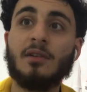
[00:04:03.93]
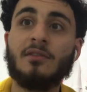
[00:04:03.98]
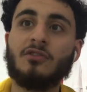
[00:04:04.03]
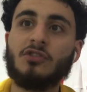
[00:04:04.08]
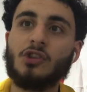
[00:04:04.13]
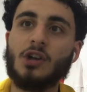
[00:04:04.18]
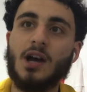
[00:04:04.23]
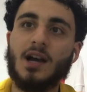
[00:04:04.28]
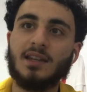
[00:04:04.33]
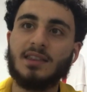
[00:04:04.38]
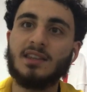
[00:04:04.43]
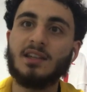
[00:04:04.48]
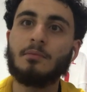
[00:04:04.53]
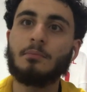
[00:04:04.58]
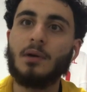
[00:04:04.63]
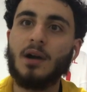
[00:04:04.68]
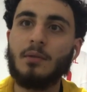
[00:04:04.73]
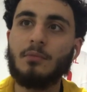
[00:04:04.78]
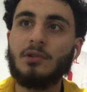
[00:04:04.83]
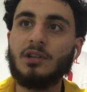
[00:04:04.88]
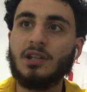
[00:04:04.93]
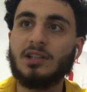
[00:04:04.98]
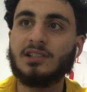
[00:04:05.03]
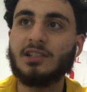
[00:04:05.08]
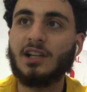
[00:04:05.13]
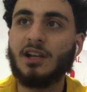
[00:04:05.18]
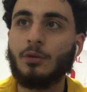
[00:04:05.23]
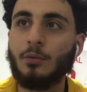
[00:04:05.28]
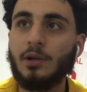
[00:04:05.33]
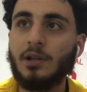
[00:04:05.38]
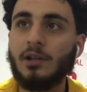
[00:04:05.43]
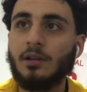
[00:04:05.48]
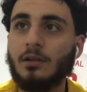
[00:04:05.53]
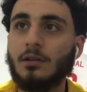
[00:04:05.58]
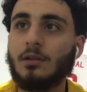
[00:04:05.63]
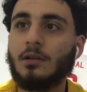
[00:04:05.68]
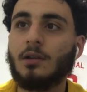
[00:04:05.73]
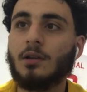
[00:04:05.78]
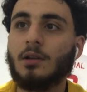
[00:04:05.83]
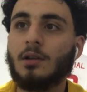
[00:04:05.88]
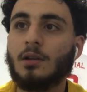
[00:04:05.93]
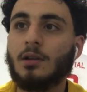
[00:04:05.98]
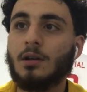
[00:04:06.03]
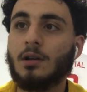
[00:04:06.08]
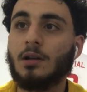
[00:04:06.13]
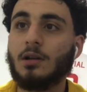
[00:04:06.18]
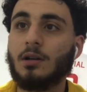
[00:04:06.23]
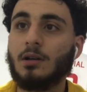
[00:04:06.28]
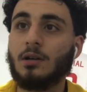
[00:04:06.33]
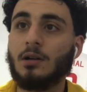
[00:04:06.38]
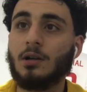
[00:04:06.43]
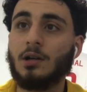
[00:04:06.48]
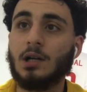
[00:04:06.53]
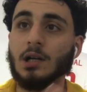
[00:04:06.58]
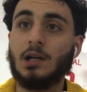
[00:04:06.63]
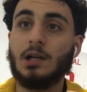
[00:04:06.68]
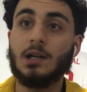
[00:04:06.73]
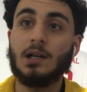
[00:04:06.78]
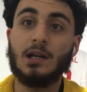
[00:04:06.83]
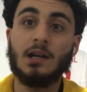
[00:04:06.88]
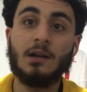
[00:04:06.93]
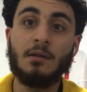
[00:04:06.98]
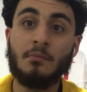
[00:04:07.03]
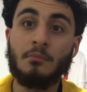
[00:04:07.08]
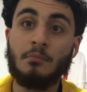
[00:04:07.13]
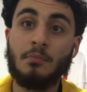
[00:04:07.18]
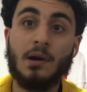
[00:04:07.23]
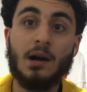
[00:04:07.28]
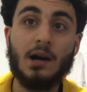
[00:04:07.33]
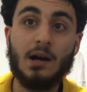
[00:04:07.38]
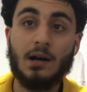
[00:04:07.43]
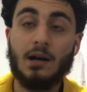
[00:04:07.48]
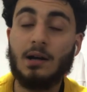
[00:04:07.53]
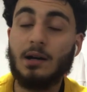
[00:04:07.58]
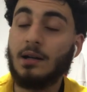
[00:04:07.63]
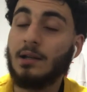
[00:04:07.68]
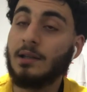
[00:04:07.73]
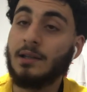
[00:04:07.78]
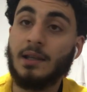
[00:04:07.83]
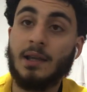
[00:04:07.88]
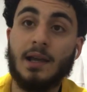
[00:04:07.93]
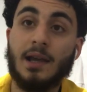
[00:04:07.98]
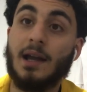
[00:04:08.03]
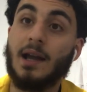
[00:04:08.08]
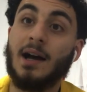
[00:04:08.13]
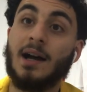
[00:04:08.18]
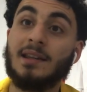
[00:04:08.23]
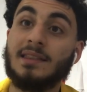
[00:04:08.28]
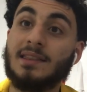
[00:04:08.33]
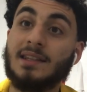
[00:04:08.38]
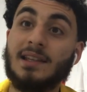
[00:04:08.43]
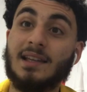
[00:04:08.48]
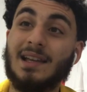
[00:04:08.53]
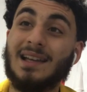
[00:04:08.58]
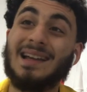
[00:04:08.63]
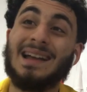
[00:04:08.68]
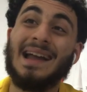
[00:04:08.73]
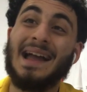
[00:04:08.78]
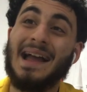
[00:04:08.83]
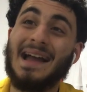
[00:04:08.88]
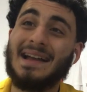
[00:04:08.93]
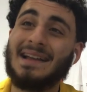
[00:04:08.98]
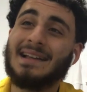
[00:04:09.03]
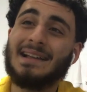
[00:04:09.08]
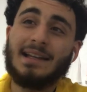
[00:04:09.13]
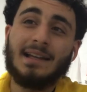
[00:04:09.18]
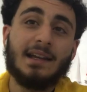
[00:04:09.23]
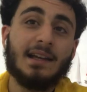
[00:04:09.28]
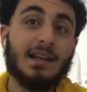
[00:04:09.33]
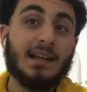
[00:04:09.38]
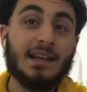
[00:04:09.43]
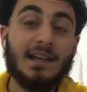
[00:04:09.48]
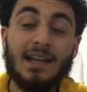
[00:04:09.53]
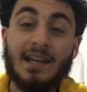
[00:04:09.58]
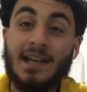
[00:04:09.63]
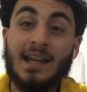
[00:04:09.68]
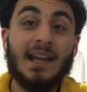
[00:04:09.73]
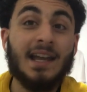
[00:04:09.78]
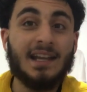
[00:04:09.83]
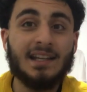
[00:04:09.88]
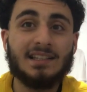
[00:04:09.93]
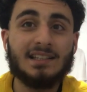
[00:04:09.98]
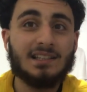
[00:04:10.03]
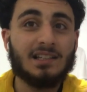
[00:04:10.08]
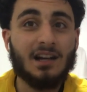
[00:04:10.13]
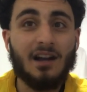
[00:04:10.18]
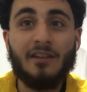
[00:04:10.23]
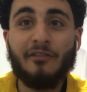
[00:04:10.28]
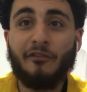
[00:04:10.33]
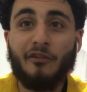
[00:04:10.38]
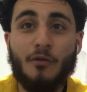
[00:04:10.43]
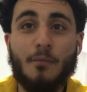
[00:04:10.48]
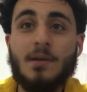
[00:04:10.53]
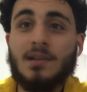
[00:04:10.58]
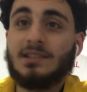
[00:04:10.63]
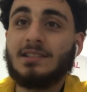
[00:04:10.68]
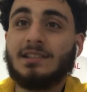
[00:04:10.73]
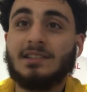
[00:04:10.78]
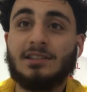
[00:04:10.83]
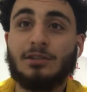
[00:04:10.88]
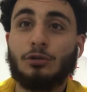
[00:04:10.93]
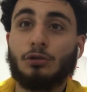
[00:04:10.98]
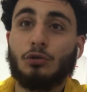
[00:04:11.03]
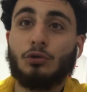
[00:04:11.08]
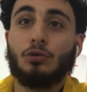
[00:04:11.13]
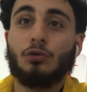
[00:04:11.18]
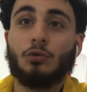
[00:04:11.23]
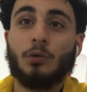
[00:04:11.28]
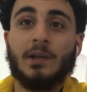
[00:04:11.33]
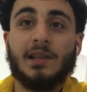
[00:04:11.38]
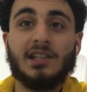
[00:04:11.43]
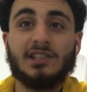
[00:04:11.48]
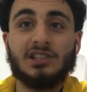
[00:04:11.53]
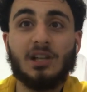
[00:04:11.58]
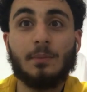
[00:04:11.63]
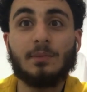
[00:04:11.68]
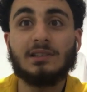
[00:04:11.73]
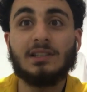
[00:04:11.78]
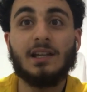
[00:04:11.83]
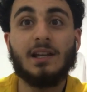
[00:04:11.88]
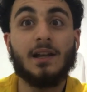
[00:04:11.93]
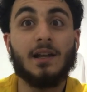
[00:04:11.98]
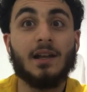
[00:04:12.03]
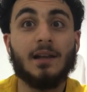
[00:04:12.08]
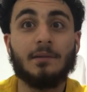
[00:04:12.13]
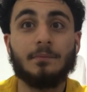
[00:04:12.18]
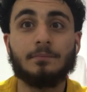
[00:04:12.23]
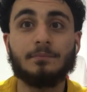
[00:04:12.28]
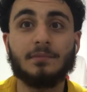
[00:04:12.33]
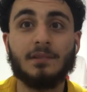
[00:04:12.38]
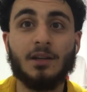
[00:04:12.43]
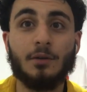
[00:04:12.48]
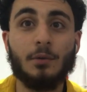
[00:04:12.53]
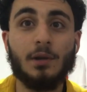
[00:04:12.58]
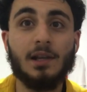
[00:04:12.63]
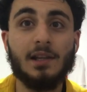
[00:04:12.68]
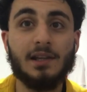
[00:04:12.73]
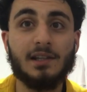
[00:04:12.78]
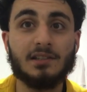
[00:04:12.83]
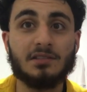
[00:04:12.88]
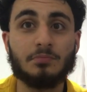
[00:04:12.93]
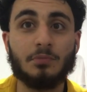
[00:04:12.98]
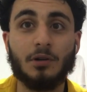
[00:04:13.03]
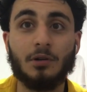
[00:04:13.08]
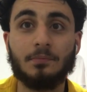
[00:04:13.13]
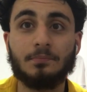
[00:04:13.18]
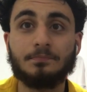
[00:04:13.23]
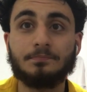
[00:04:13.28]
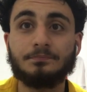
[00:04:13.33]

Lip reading: Even though I think Bayern Munich is going to win it. But, yeah. I think it's time for Messi to win the Champions League again. It really is, bro.